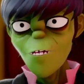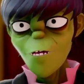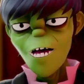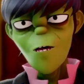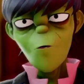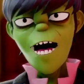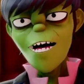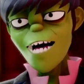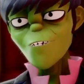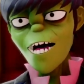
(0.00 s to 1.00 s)
For in the
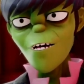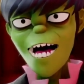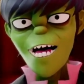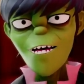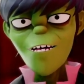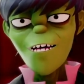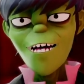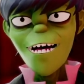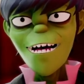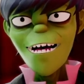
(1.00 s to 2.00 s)
words of
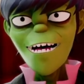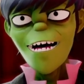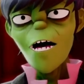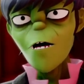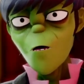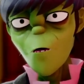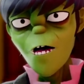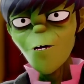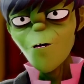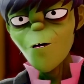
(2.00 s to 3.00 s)
Gorillaz,
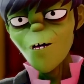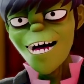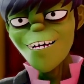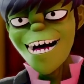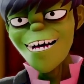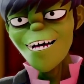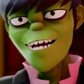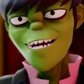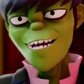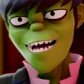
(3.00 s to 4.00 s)
we're all in
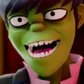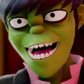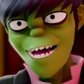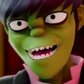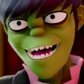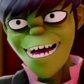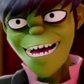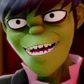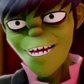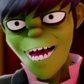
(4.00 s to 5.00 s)
this together
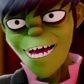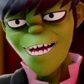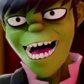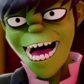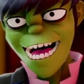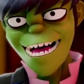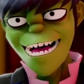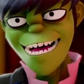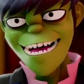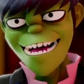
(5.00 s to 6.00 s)
till the
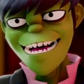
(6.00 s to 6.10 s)
end.